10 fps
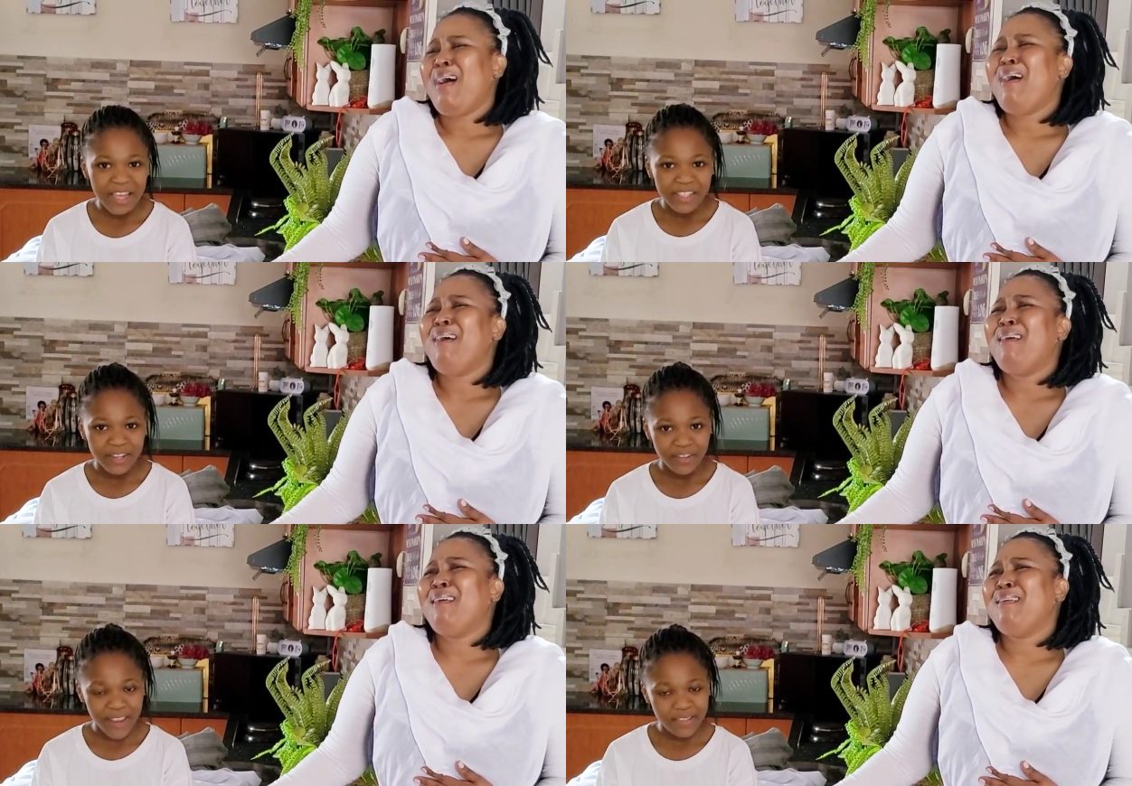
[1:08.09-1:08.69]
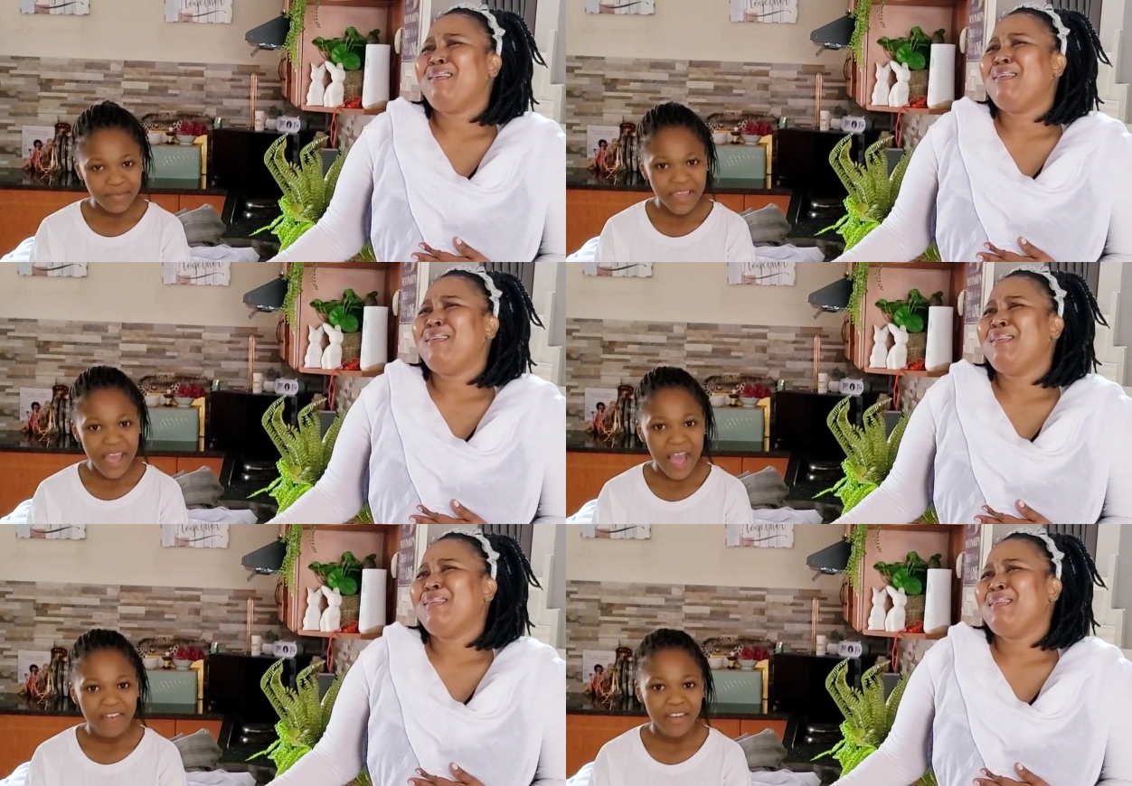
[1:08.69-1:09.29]
Speaker 1: She raised me
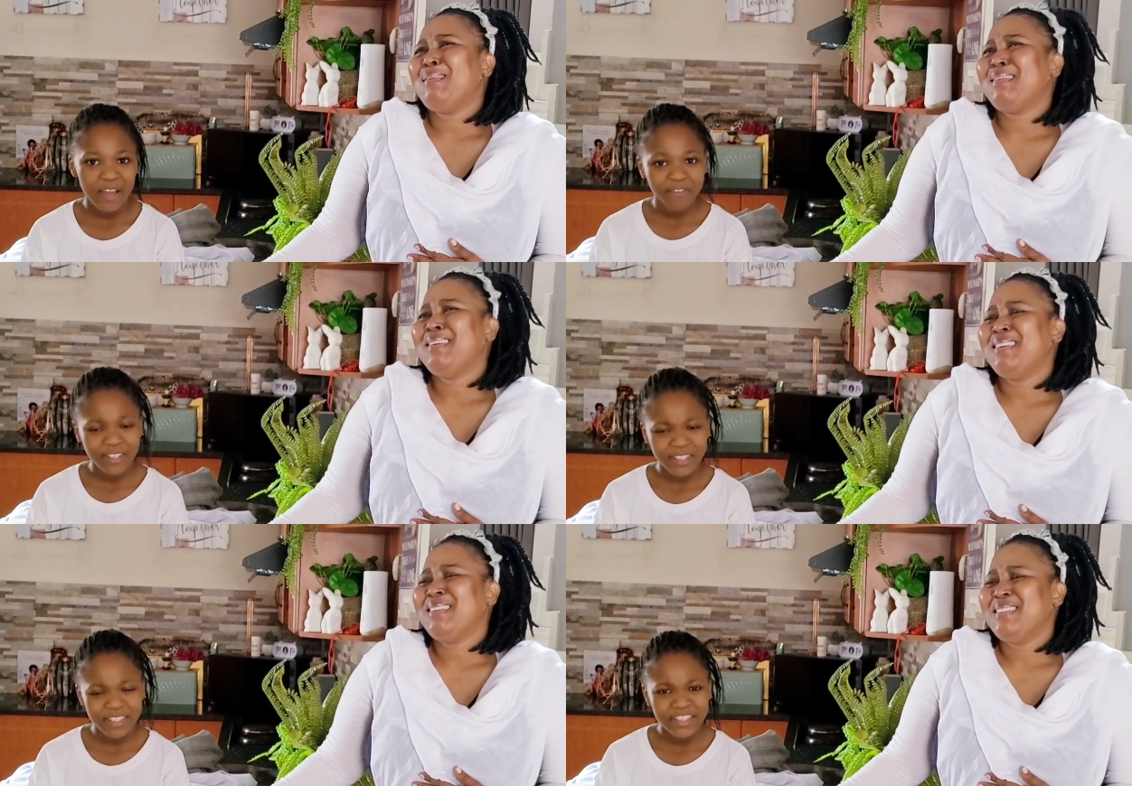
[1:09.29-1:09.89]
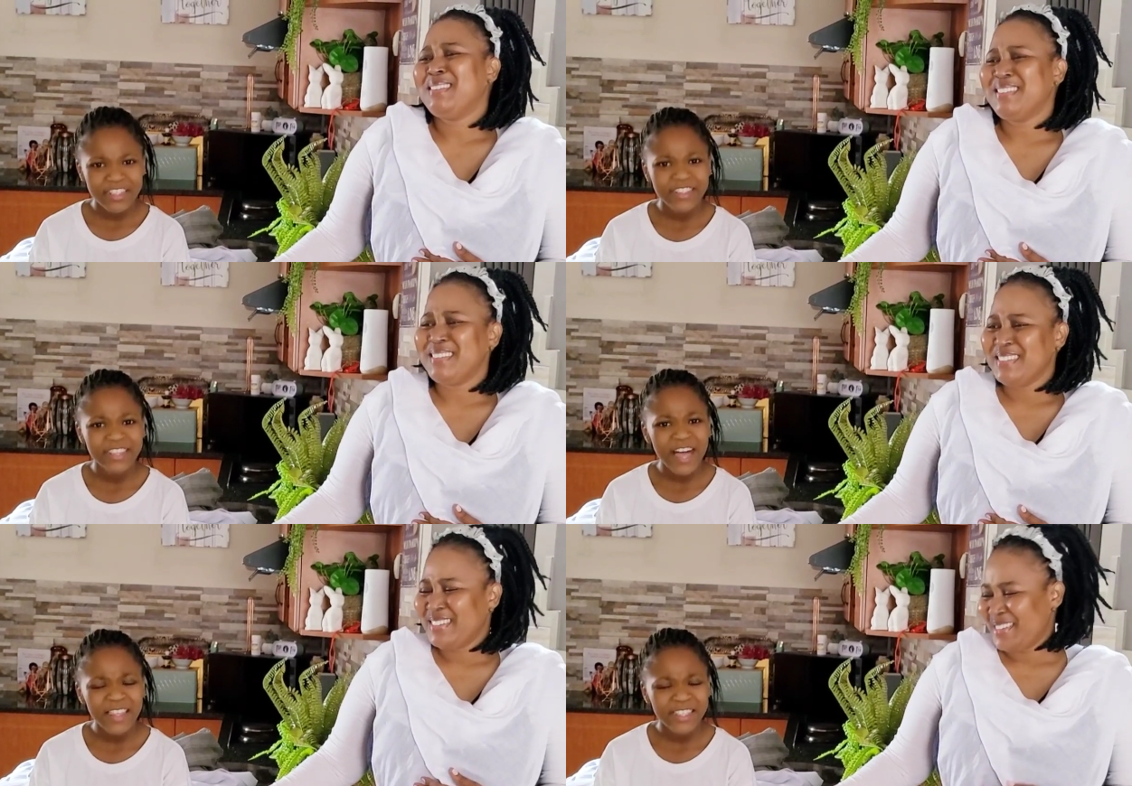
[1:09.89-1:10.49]
up and after she's
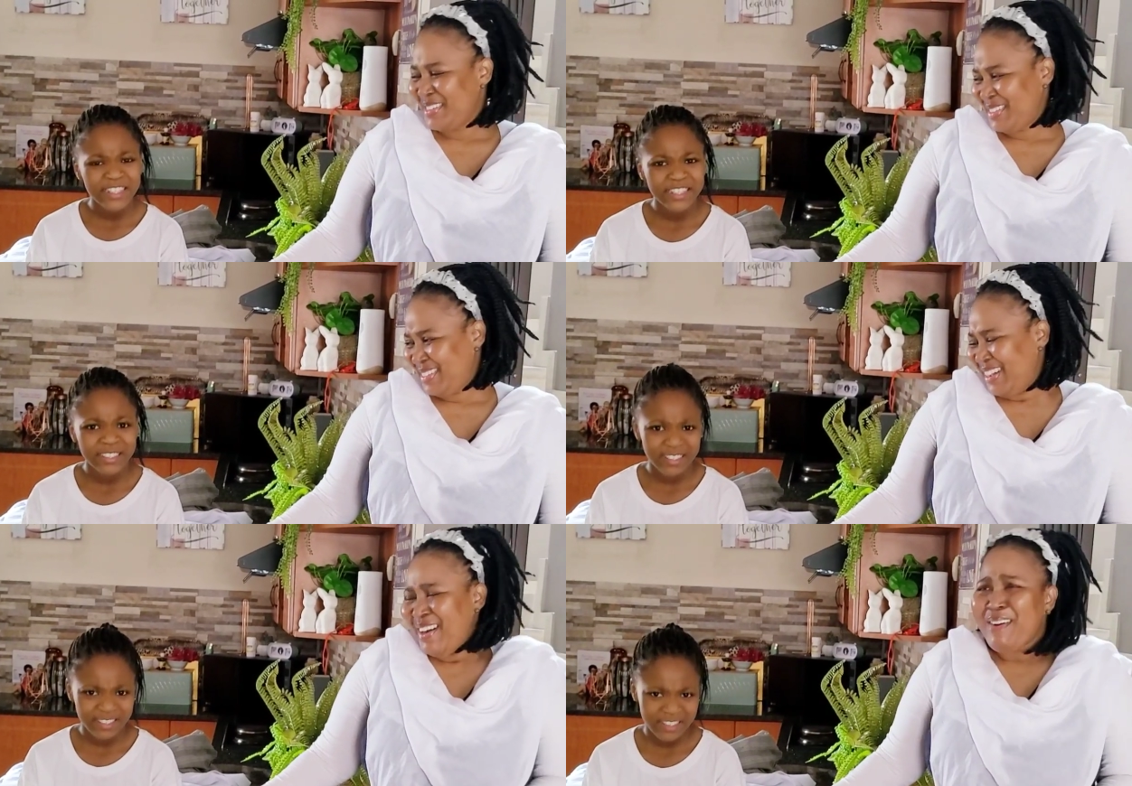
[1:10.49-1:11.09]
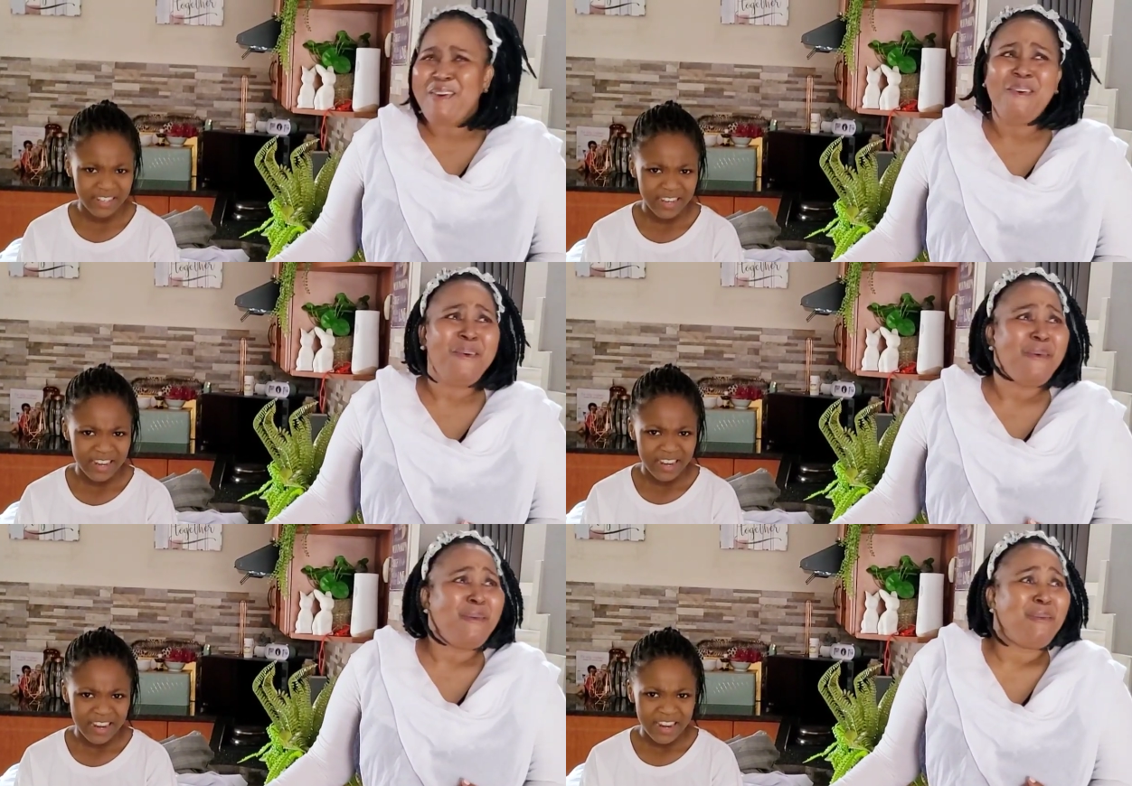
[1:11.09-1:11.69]
intelligent.
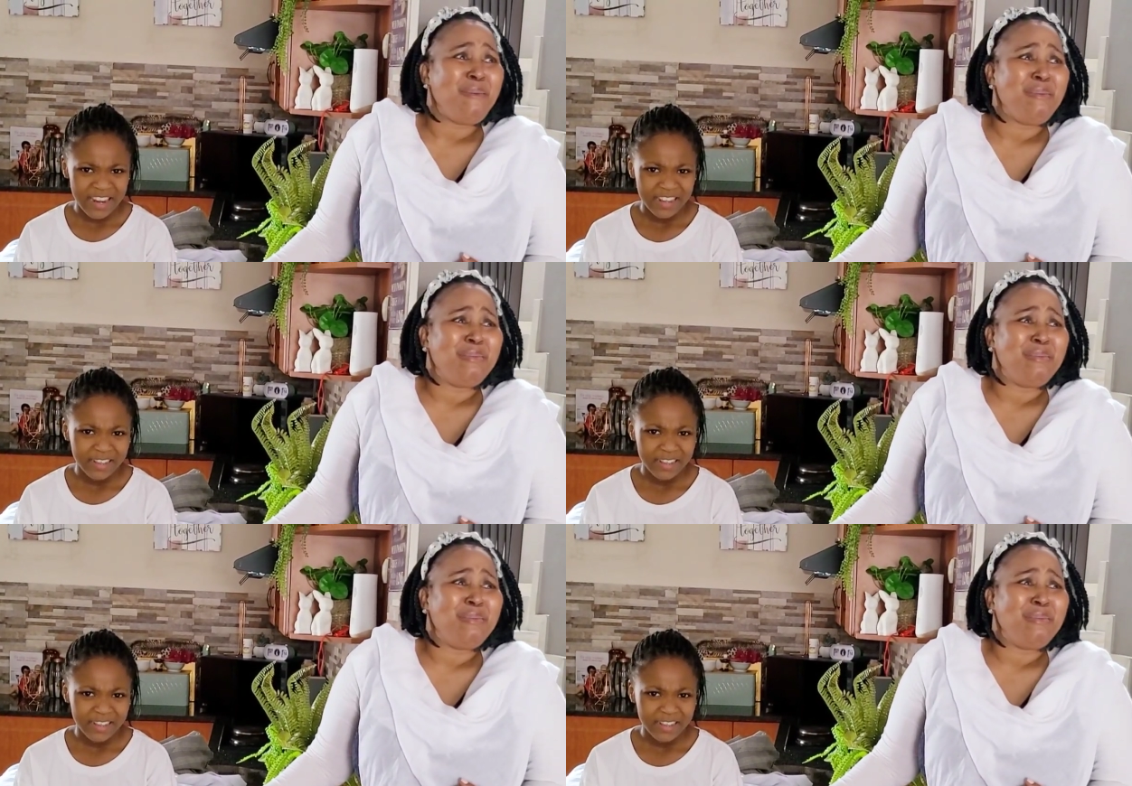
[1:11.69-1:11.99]
Oh!